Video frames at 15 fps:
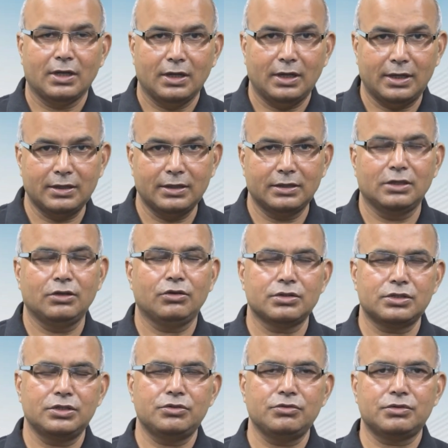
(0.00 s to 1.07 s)
under the
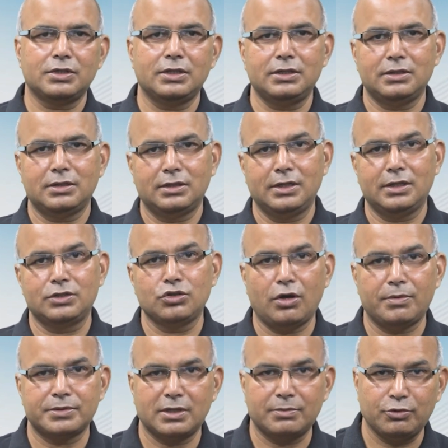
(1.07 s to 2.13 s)
constitution, their
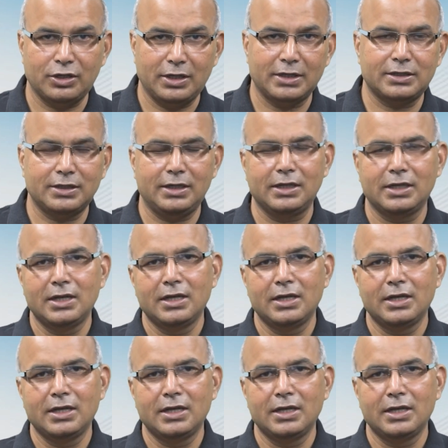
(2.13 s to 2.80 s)
jobs are protected.